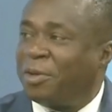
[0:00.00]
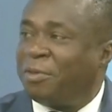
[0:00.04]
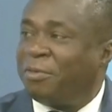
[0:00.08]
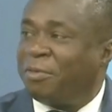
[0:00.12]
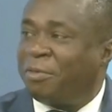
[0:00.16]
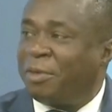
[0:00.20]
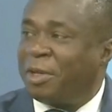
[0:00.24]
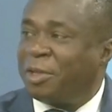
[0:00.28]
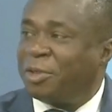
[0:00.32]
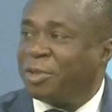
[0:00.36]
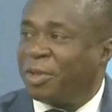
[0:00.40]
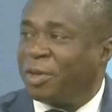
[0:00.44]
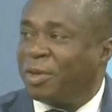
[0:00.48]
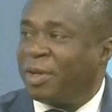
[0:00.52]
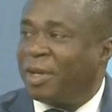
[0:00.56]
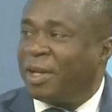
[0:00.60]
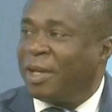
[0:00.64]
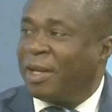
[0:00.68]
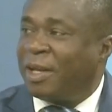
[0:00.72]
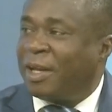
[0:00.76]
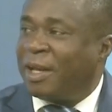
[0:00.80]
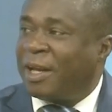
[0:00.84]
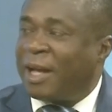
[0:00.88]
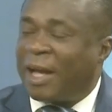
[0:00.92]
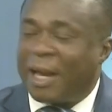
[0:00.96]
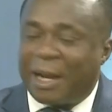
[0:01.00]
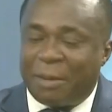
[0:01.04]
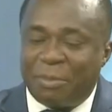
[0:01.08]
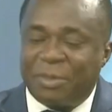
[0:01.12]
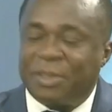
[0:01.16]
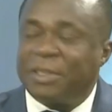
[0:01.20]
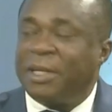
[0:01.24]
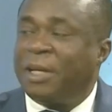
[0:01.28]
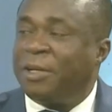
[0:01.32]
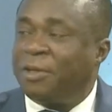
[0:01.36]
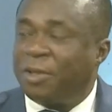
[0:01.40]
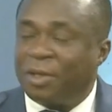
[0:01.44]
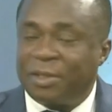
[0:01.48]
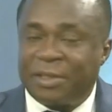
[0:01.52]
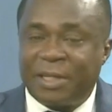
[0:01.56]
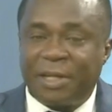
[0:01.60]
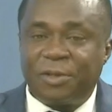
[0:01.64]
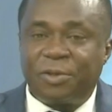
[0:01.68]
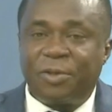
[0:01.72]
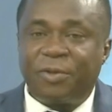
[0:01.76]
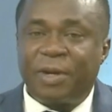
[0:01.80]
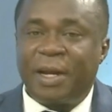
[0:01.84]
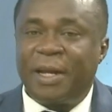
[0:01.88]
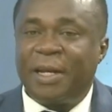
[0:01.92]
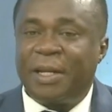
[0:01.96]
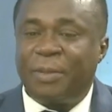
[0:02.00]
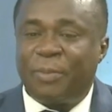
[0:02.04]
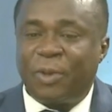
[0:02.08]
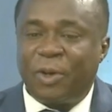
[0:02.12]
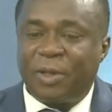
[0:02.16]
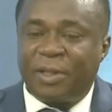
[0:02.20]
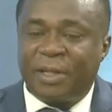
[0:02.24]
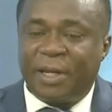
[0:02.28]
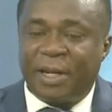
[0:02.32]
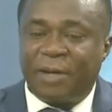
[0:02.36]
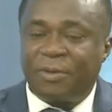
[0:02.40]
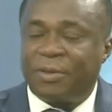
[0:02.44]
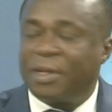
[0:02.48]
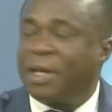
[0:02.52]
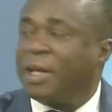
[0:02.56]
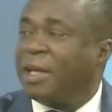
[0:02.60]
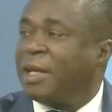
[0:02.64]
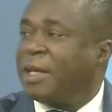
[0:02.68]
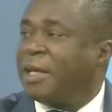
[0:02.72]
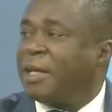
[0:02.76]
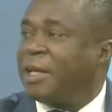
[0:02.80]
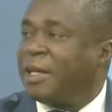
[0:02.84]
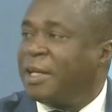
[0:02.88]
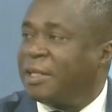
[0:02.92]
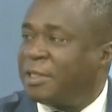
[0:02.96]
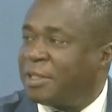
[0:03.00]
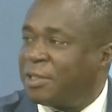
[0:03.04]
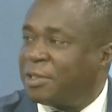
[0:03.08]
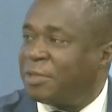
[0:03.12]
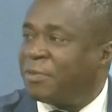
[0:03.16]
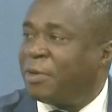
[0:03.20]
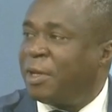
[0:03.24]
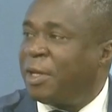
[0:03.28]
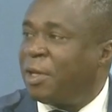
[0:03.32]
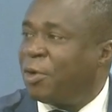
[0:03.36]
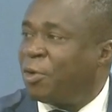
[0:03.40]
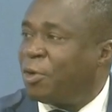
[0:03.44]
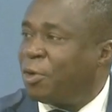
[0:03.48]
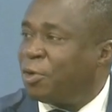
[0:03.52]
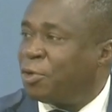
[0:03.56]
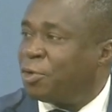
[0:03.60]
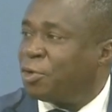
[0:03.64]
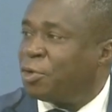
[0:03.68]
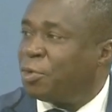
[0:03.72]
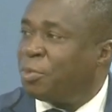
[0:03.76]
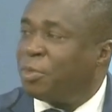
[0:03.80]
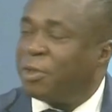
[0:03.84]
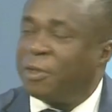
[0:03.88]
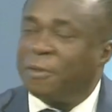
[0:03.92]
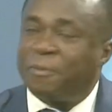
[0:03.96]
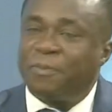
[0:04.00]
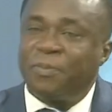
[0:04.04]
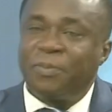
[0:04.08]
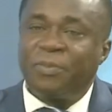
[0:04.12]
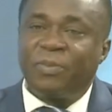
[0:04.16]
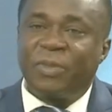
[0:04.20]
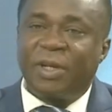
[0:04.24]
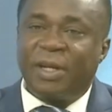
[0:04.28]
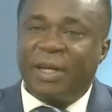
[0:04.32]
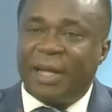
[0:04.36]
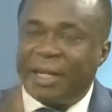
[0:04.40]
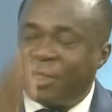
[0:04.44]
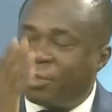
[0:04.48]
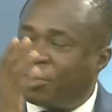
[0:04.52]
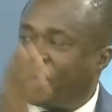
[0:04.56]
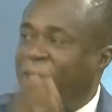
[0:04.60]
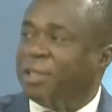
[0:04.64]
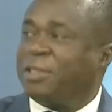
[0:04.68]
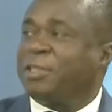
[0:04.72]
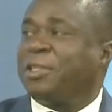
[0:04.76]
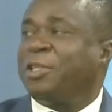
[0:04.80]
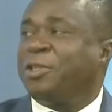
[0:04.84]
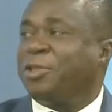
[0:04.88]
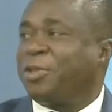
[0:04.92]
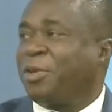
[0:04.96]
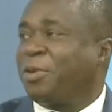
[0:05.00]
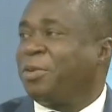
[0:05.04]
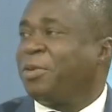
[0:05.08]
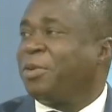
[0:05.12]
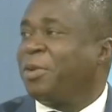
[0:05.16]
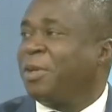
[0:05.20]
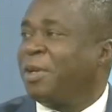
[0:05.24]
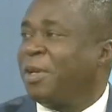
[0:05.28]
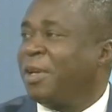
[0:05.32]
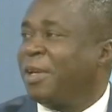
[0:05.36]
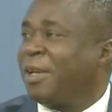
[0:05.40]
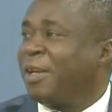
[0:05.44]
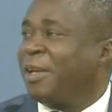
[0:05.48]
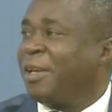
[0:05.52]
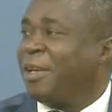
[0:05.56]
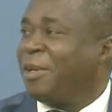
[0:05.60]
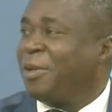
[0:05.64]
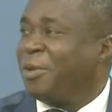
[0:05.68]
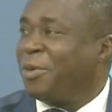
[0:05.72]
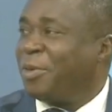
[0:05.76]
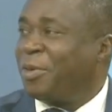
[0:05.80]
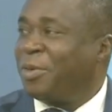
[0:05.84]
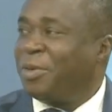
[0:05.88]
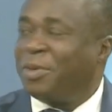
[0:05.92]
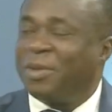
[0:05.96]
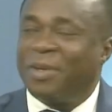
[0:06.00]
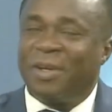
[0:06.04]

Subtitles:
inflation. And I'm saying, just as you rightly pointed out, it is really going to be that transition, is really, going